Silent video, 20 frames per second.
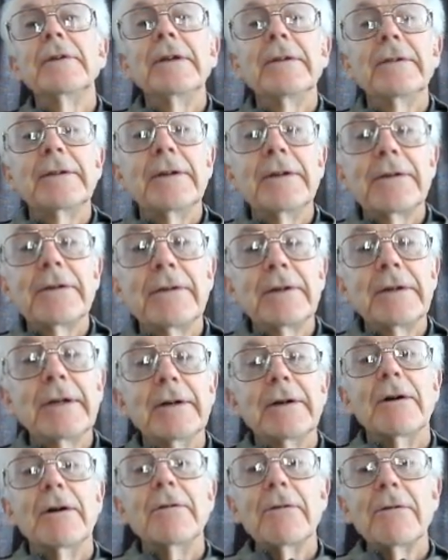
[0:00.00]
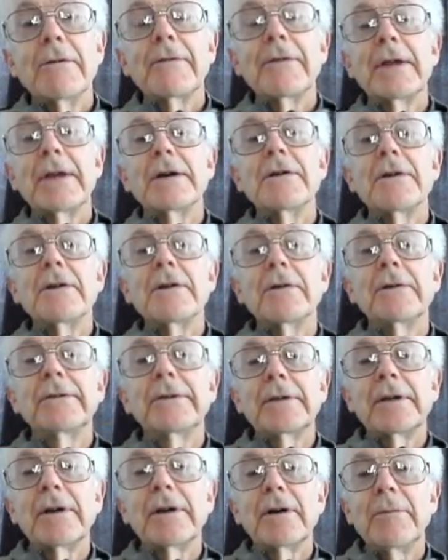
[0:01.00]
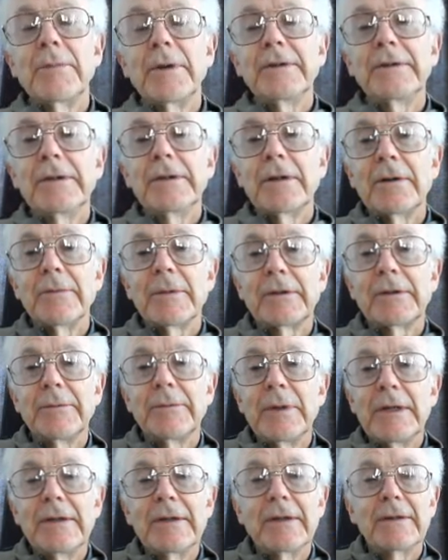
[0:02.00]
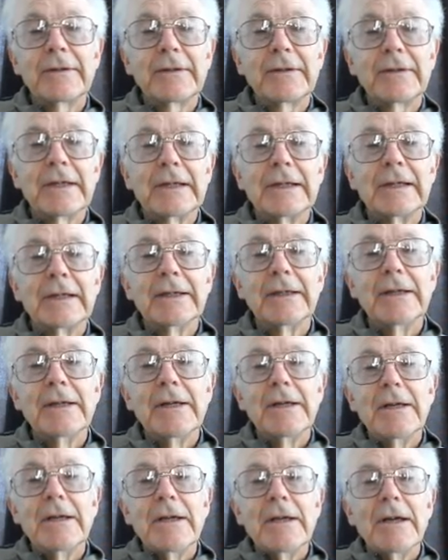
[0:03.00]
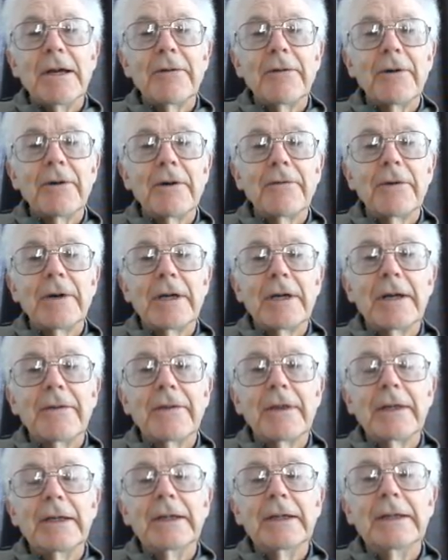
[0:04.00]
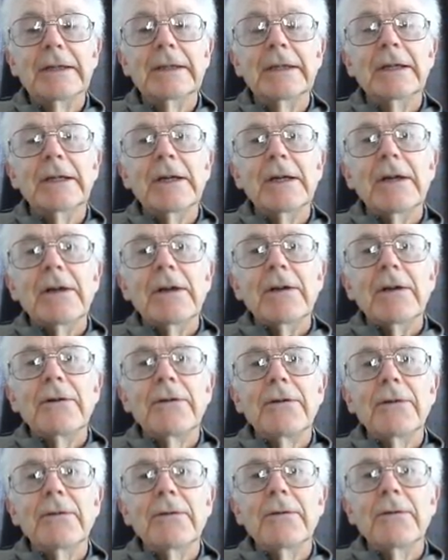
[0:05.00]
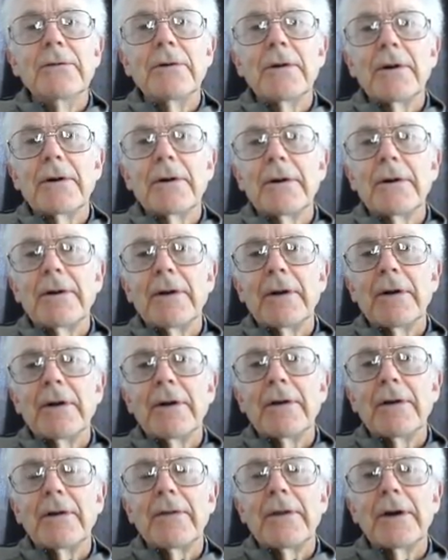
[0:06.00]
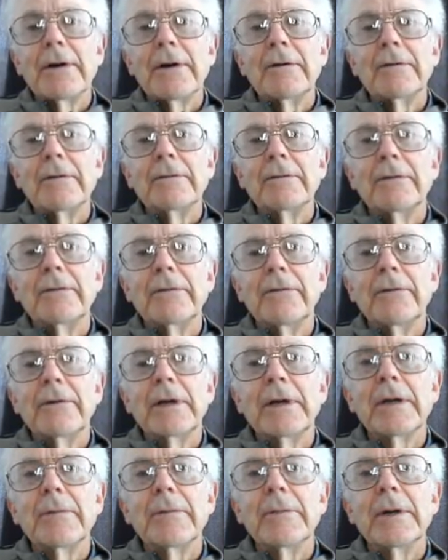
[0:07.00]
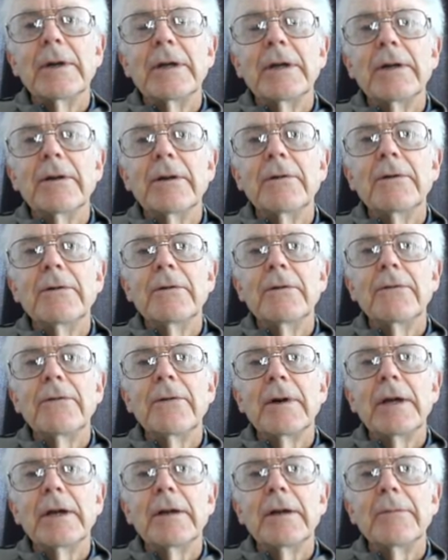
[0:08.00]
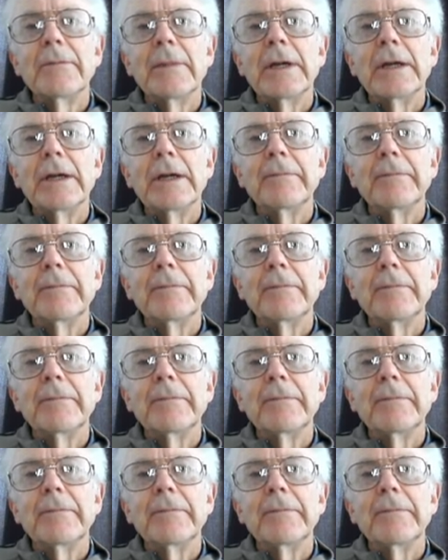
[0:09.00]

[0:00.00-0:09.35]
17th century. O Lord, thou knowest how busy I must be this day. If I forget thee, do not thou forget me. Don't you forget me.